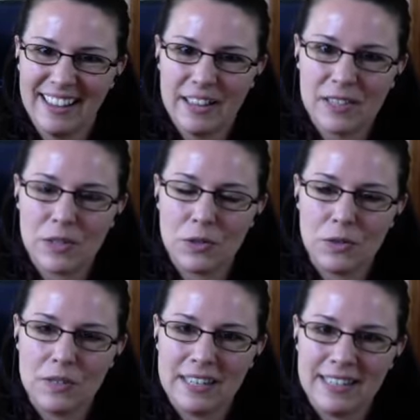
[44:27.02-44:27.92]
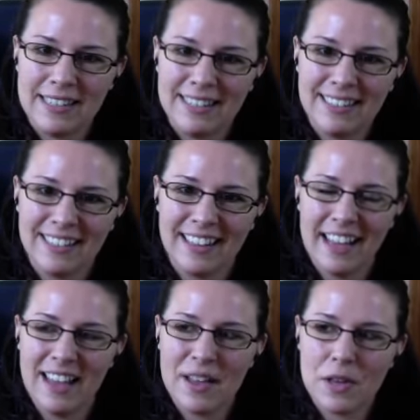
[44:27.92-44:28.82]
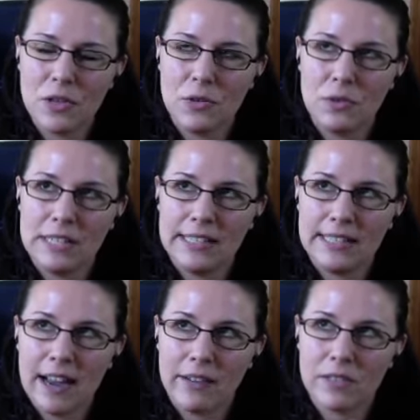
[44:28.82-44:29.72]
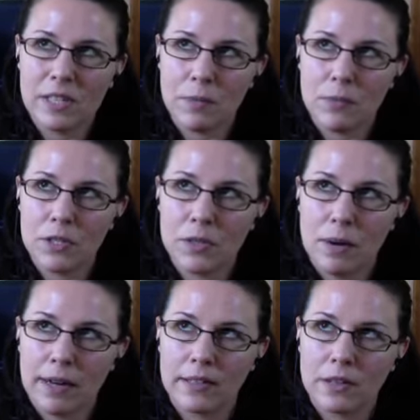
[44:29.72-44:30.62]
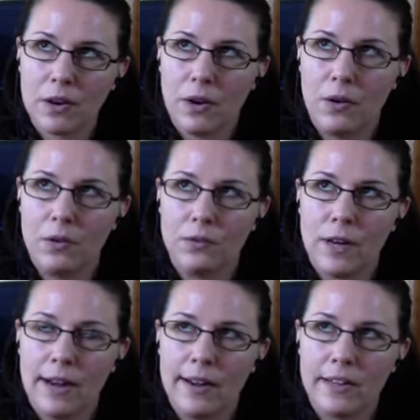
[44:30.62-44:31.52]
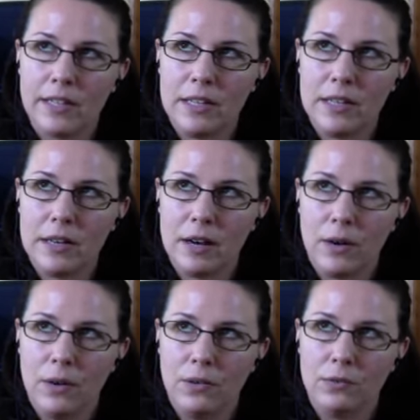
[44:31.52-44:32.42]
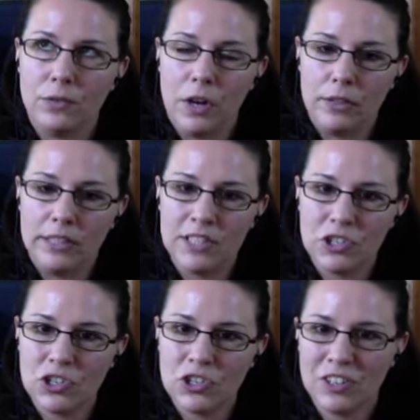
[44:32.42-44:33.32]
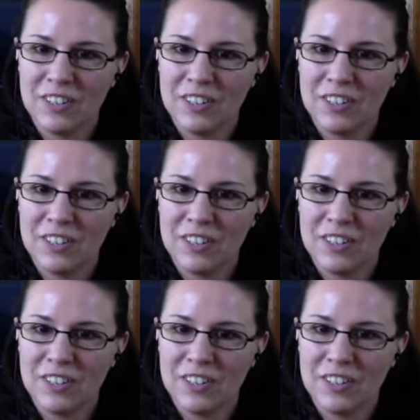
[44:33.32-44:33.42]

So you need to have some respect of hierarchy of knowledge,